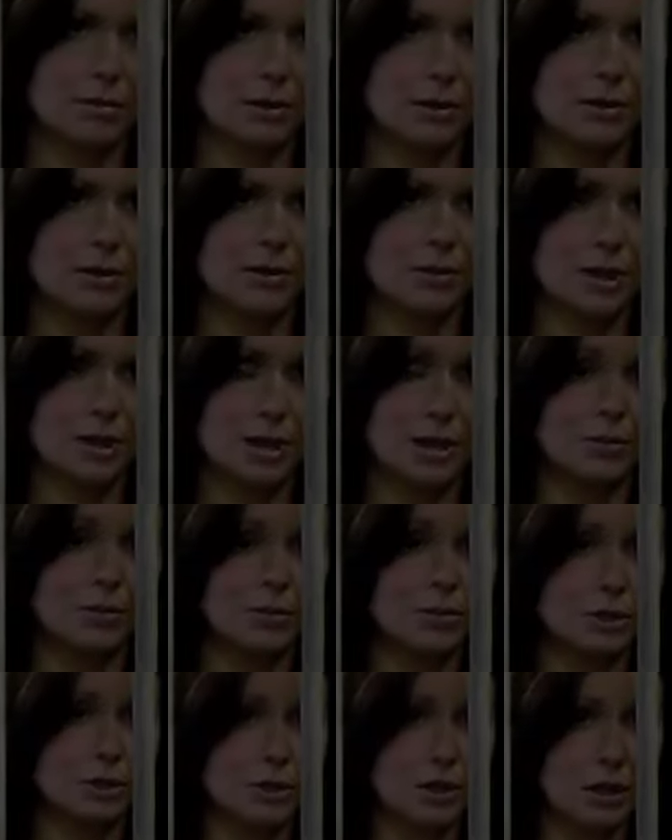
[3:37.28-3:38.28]
that her dad
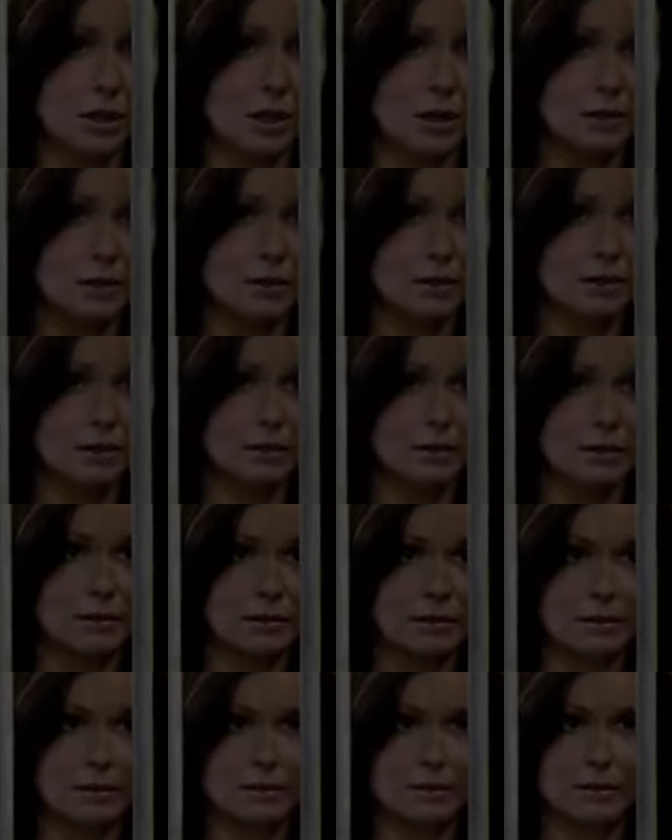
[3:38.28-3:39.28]
was shot.
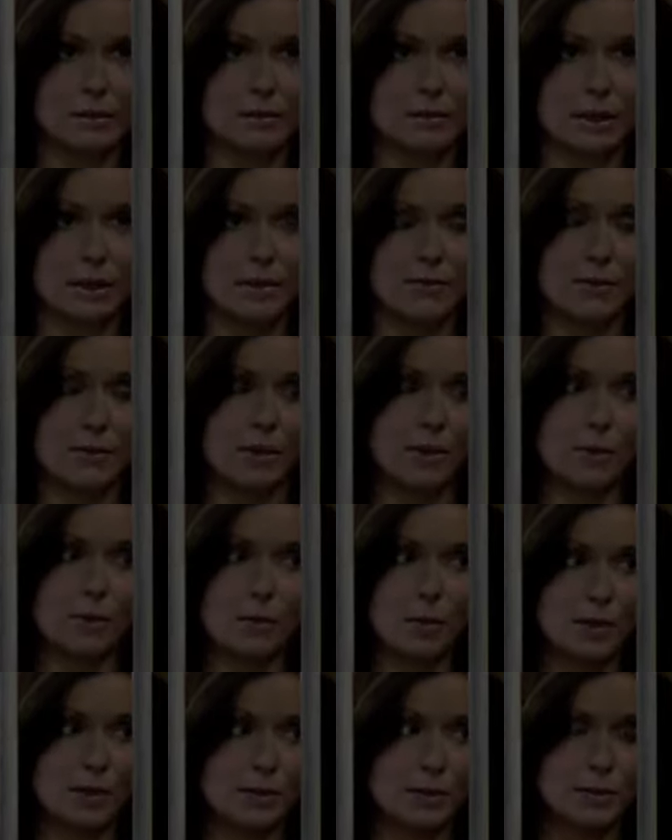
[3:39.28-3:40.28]
I figured,
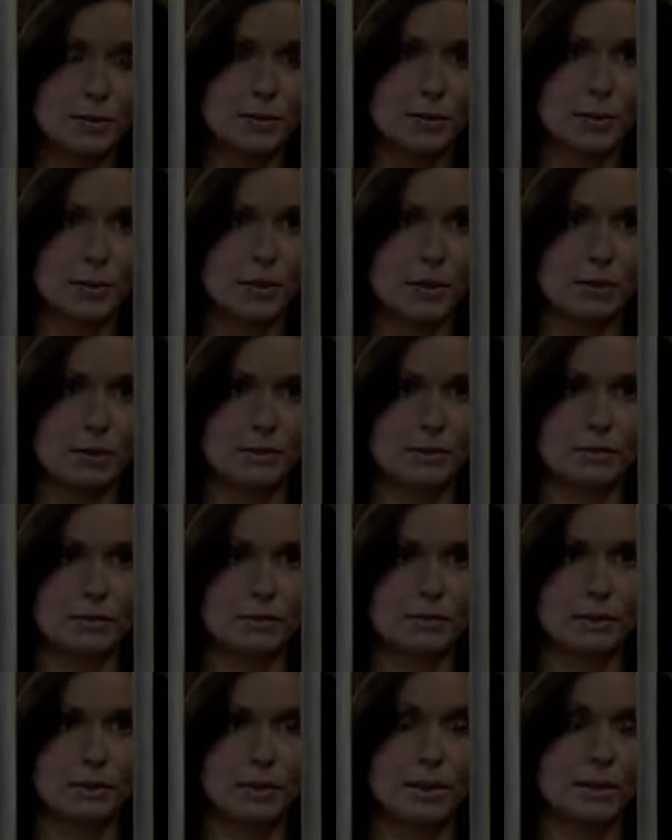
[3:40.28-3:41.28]
what's the point?
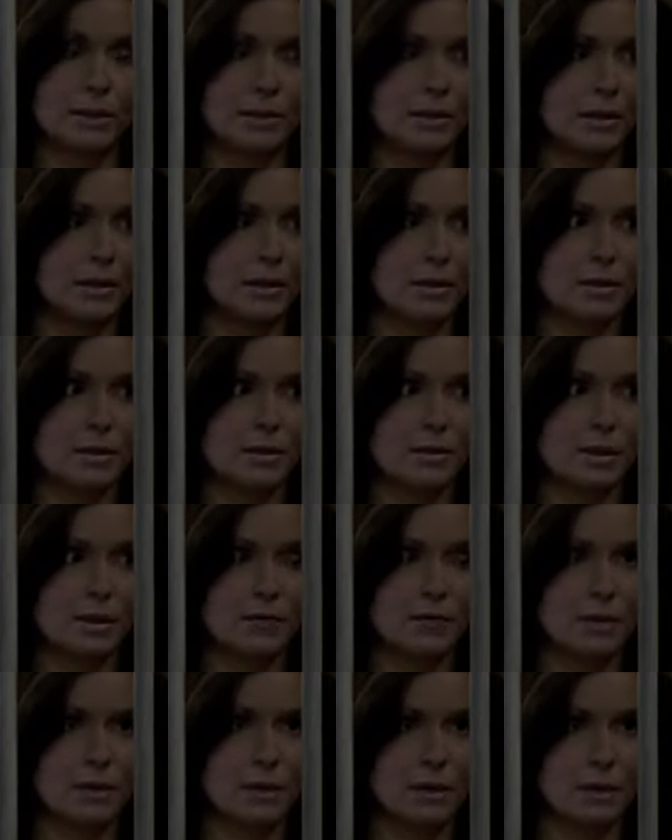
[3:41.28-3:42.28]
At least not until they
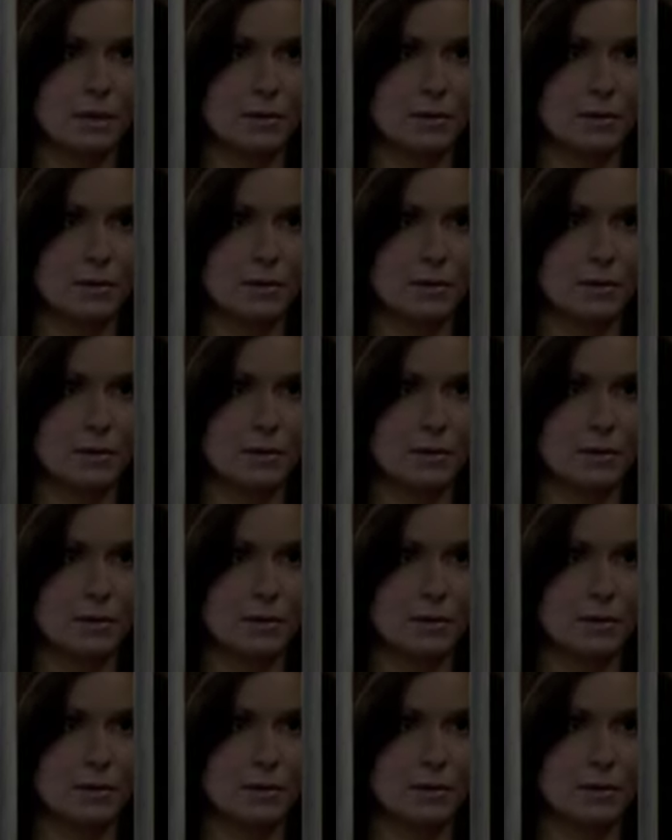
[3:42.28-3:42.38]
find